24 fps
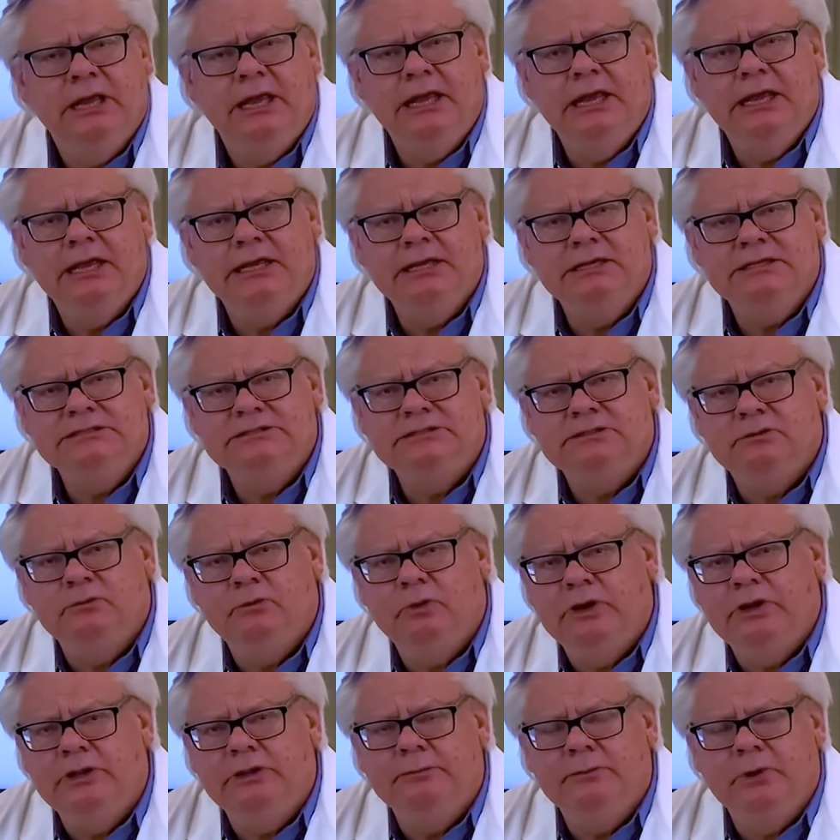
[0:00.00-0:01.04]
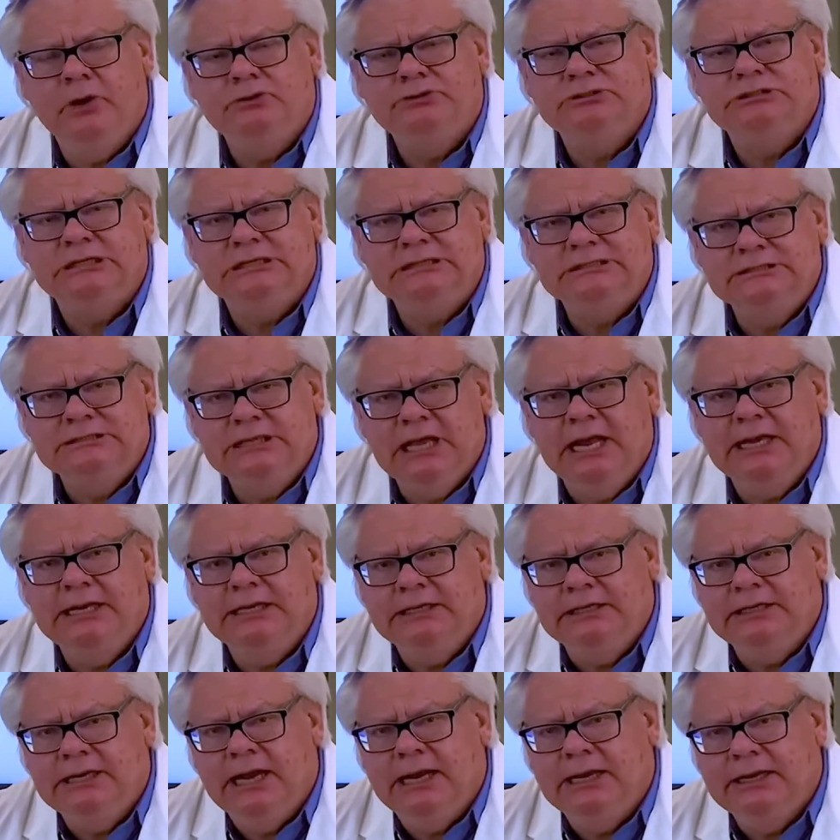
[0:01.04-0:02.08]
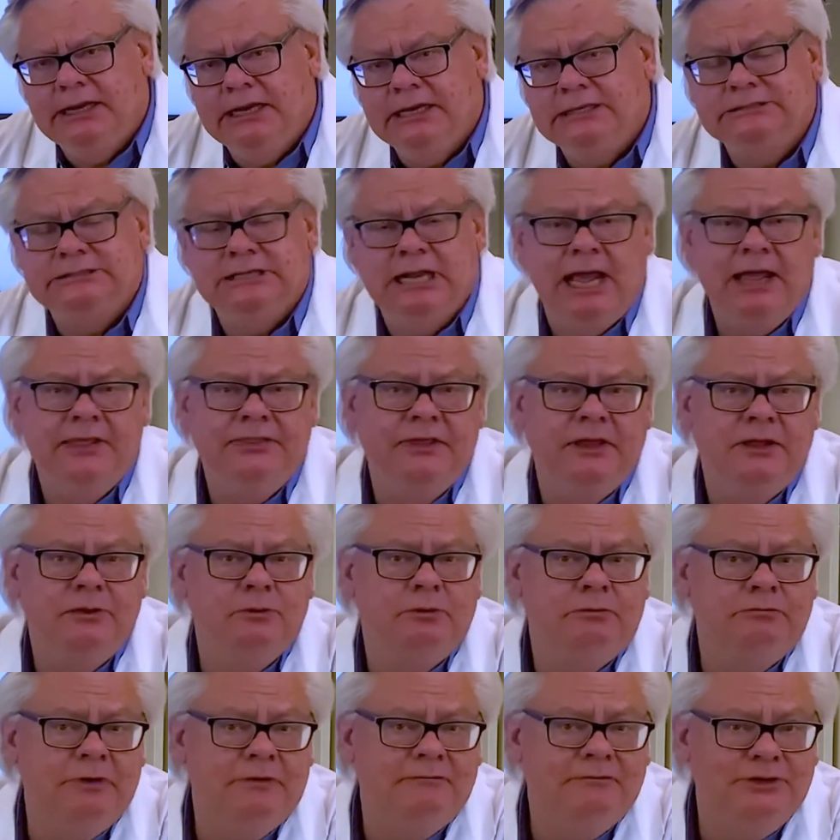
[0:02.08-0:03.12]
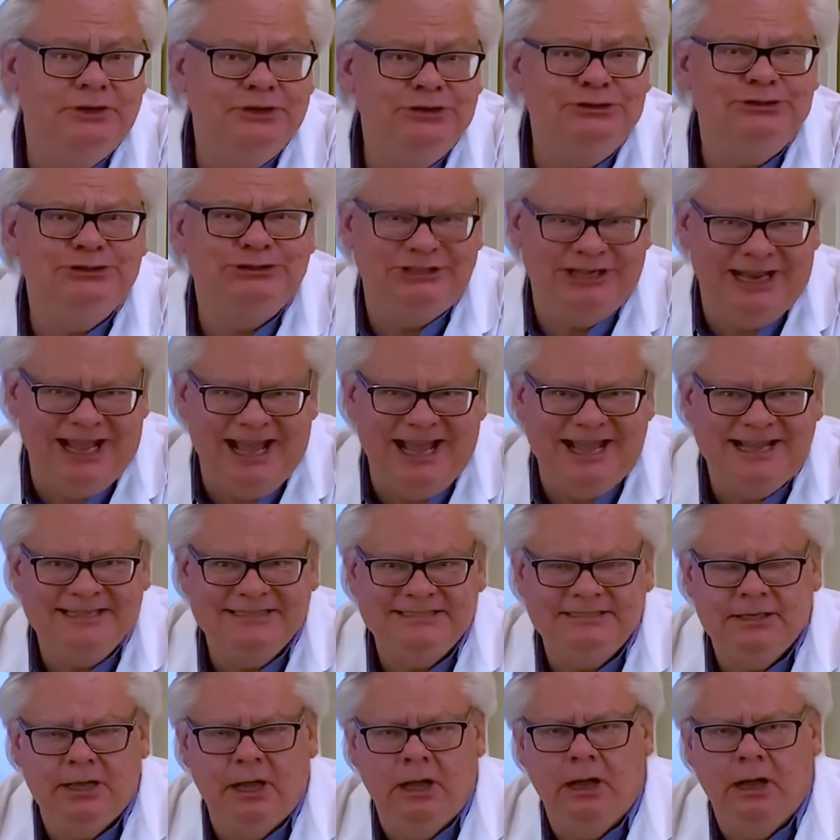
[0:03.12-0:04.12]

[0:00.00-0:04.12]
is one of the most exciting techniques that I think will revolutionize